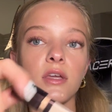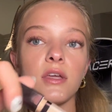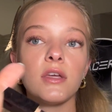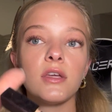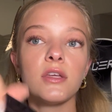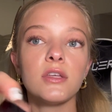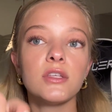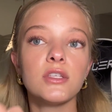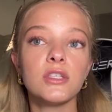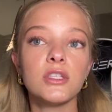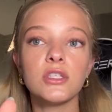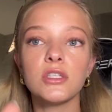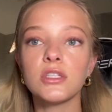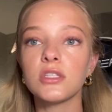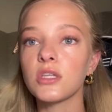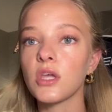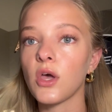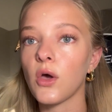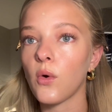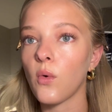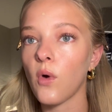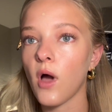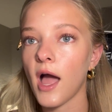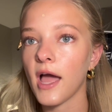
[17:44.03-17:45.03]

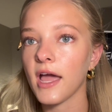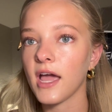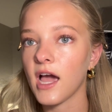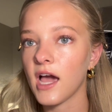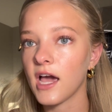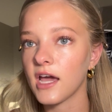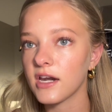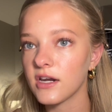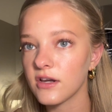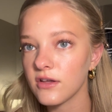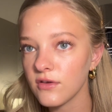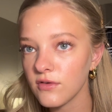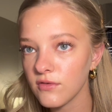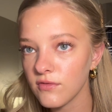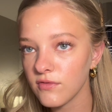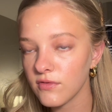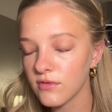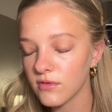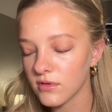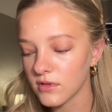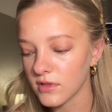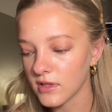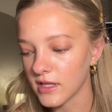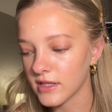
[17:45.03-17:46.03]
So I kind of
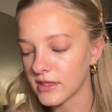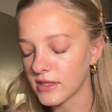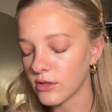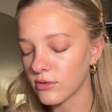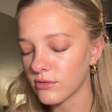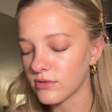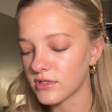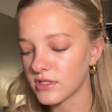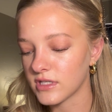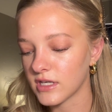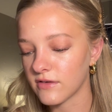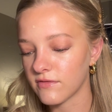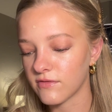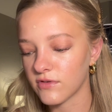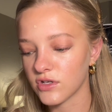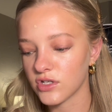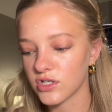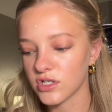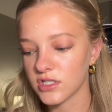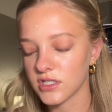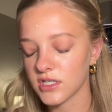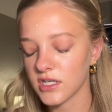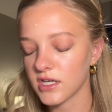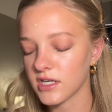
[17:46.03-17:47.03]
let those sit for
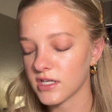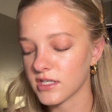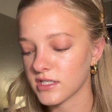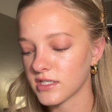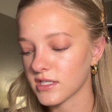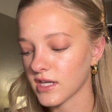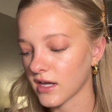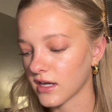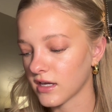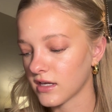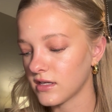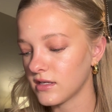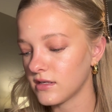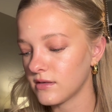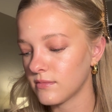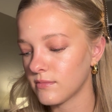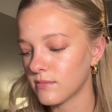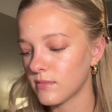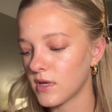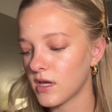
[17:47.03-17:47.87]
just like a second,